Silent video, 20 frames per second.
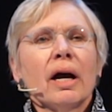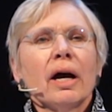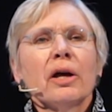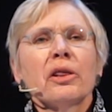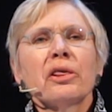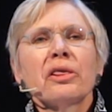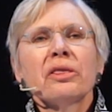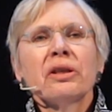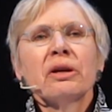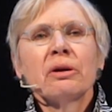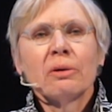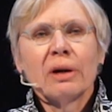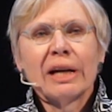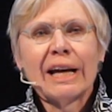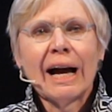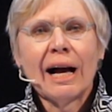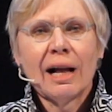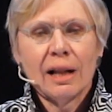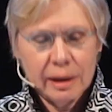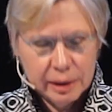
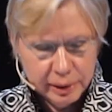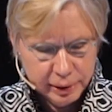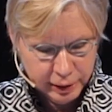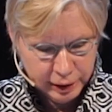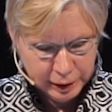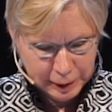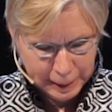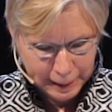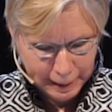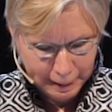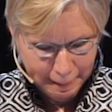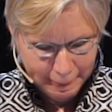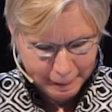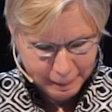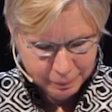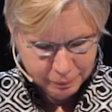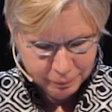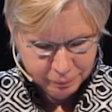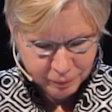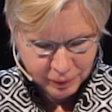ethereality.
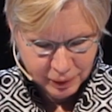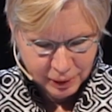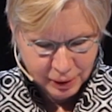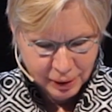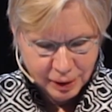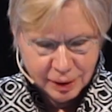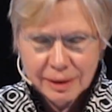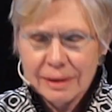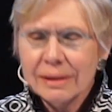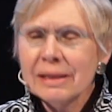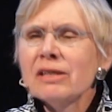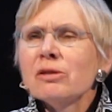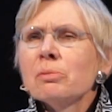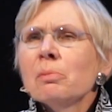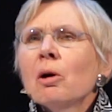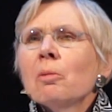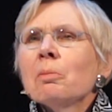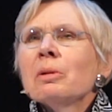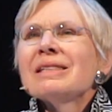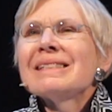These
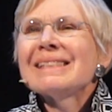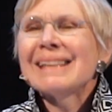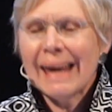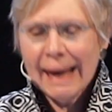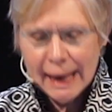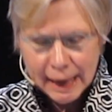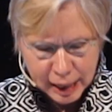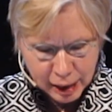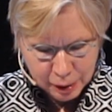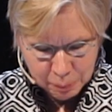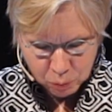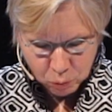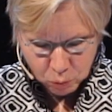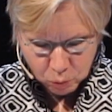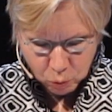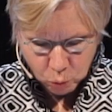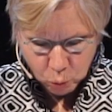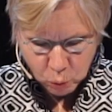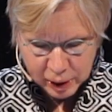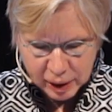moments came
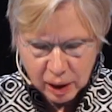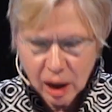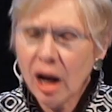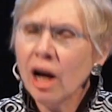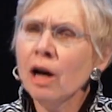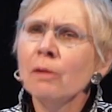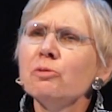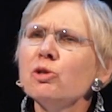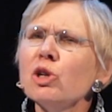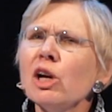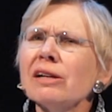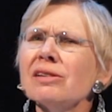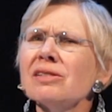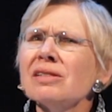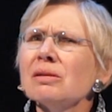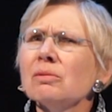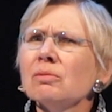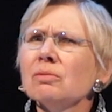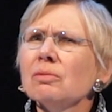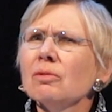when
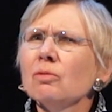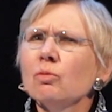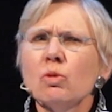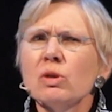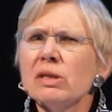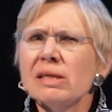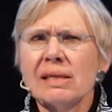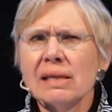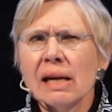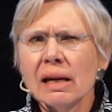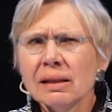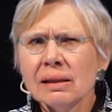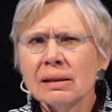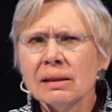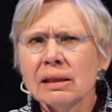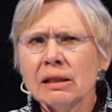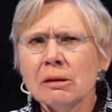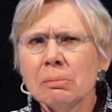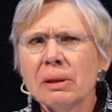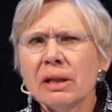objects would
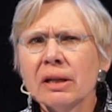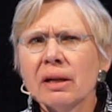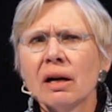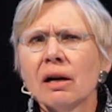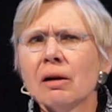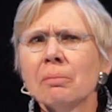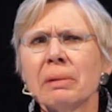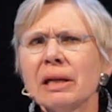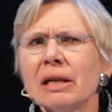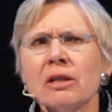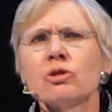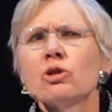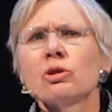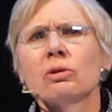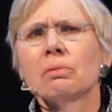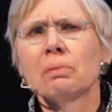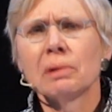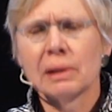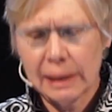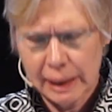suddenly become
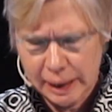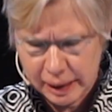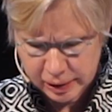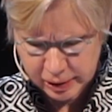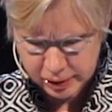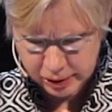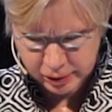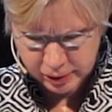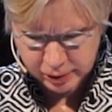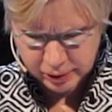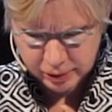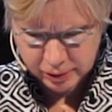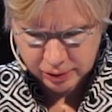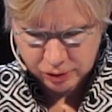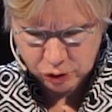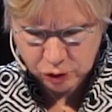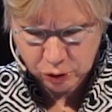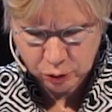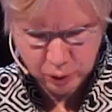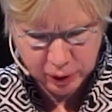interrelated
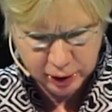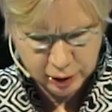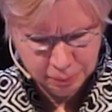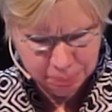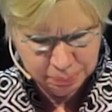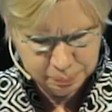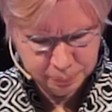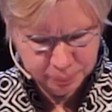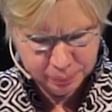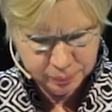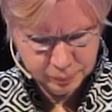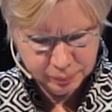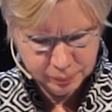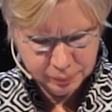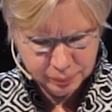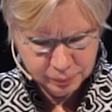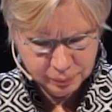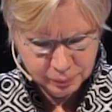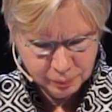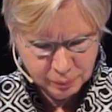to him.
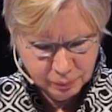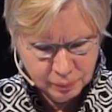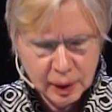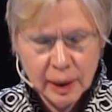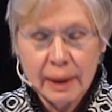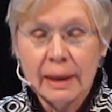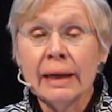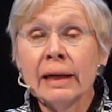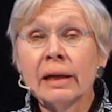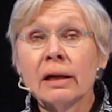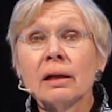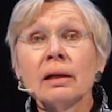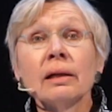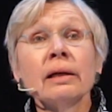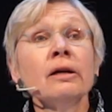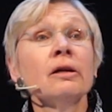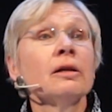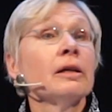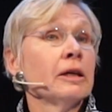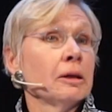He
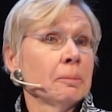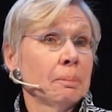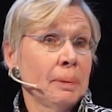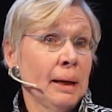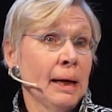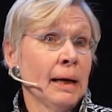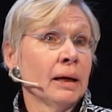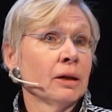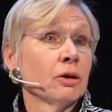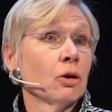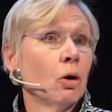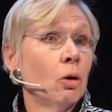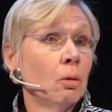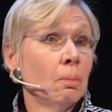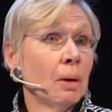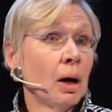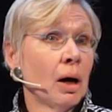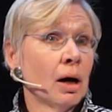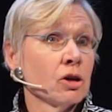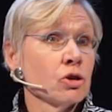clearly paid
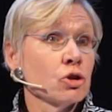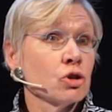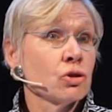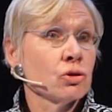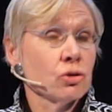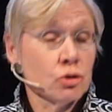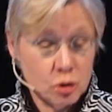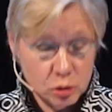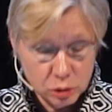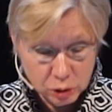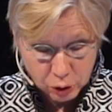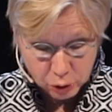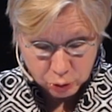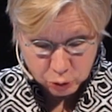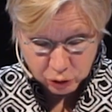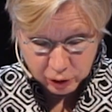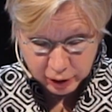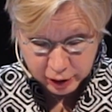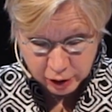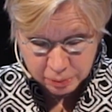homage to
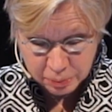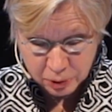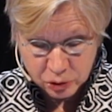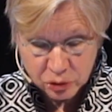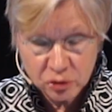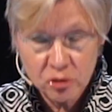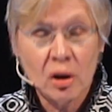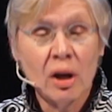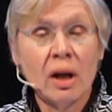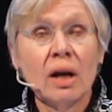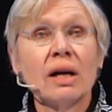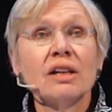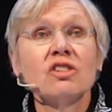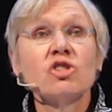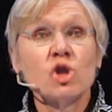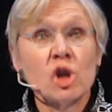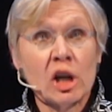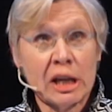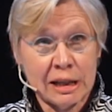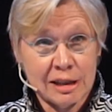Lautréamont's
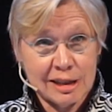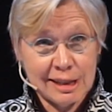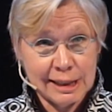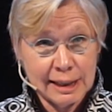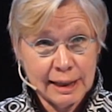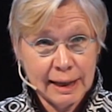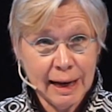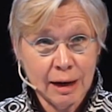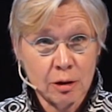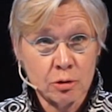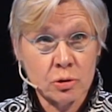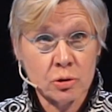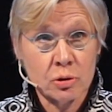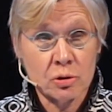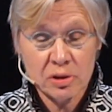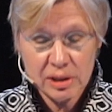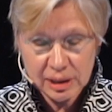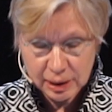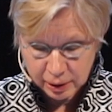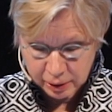chance encounters